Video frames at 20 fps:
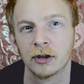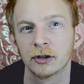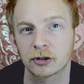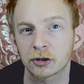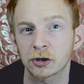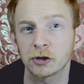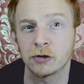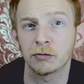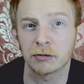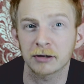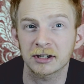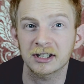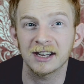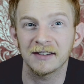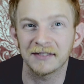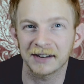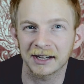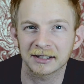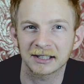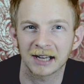to
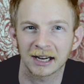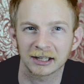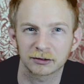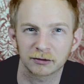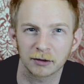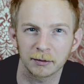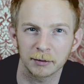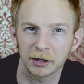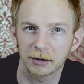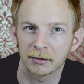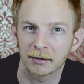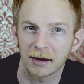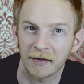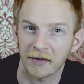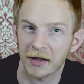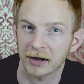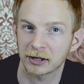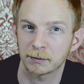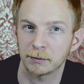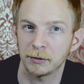receiving a text from you, and
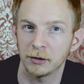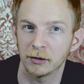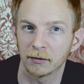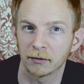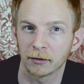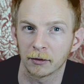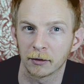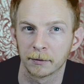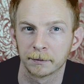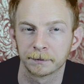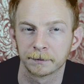that's beautiful.